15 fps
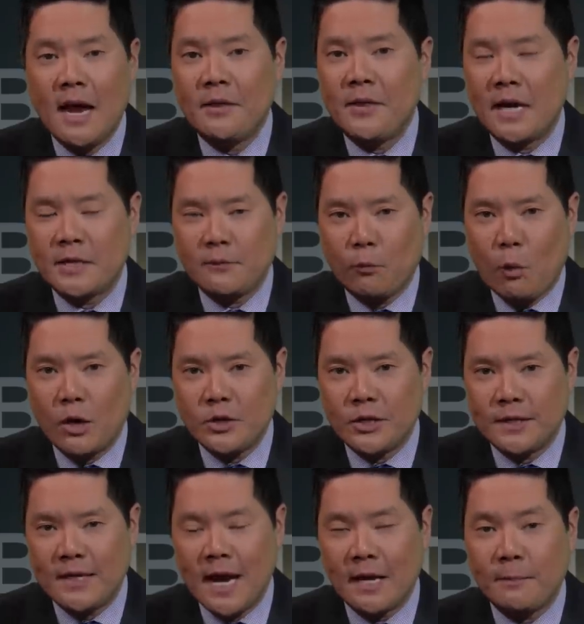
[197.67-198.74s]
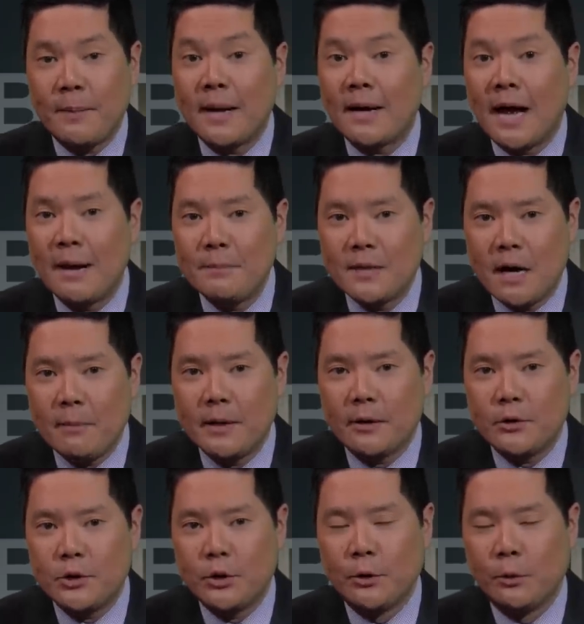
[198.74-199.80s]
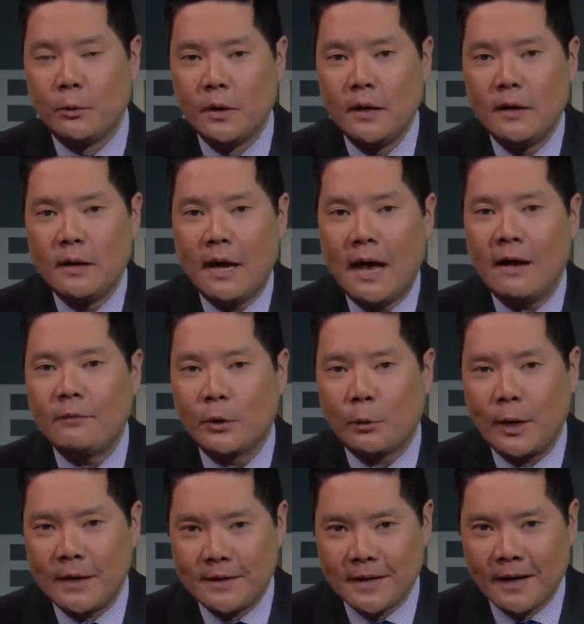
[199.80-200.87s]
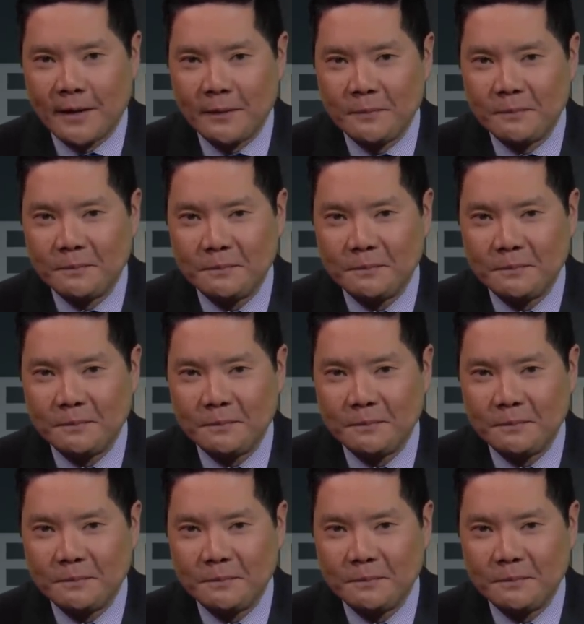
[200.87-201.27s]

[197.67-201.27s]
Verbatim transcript: And thanks for watching Tech Bet. I'm Dominic Chu. Have a great day.